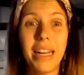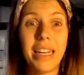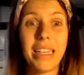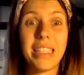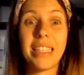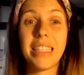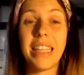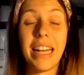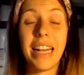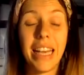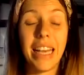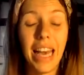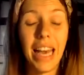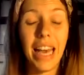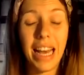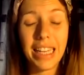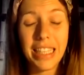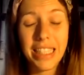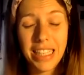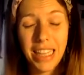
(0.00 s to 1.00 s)
I just I
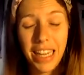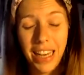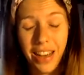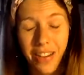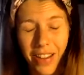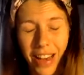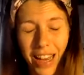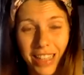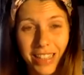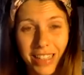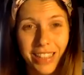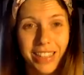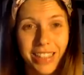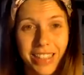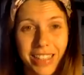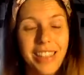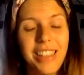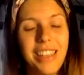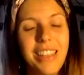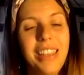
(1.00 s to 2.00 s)
can't do it.
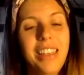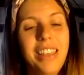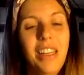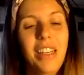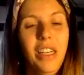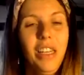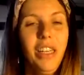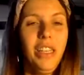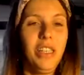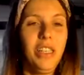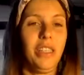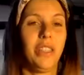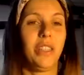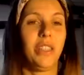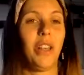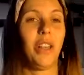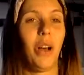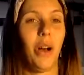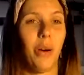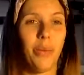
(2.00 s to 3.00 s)

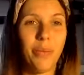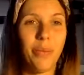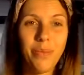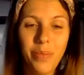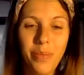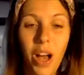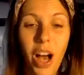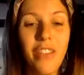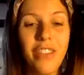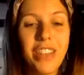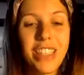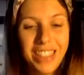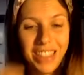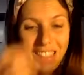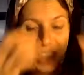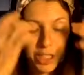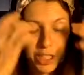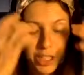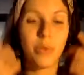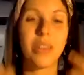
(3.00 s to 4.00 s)
So
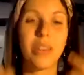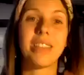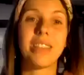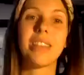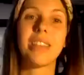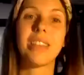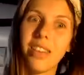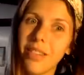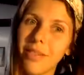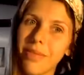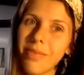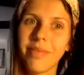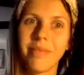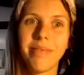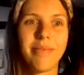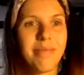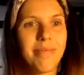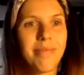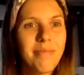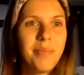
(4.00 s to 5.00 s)
obviously Yeshua's a
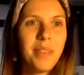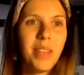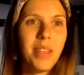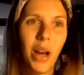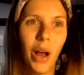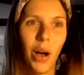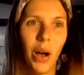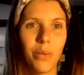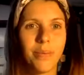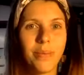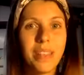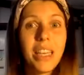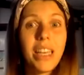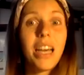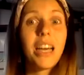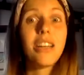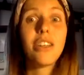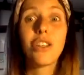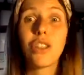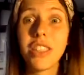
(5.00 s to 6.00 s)
little, you
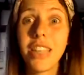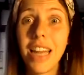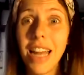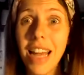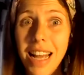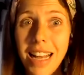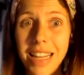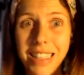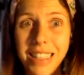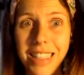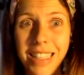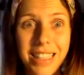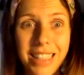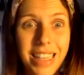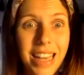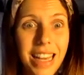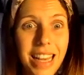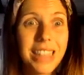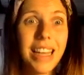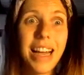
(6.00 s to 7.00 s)
know, he
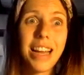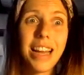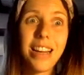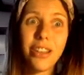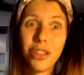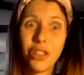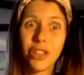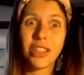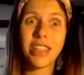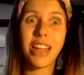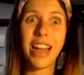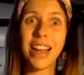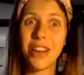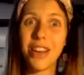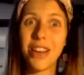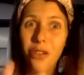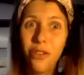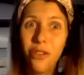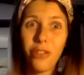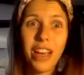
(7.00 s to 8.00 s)
understands. He says, I
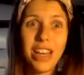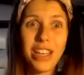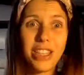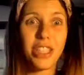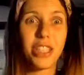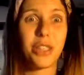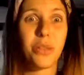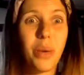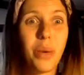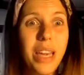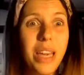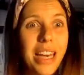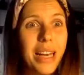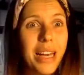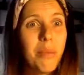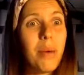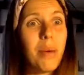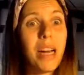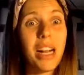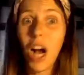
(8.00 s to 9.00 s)
understand your flesh is
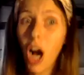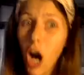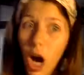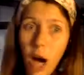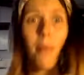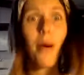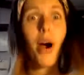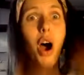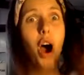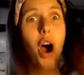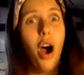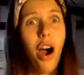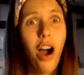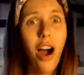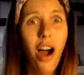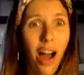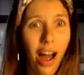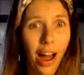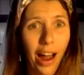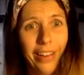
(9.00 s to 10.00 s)
weak, but come
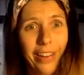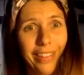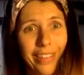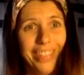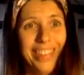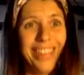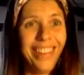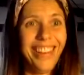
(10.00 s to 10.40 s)
on.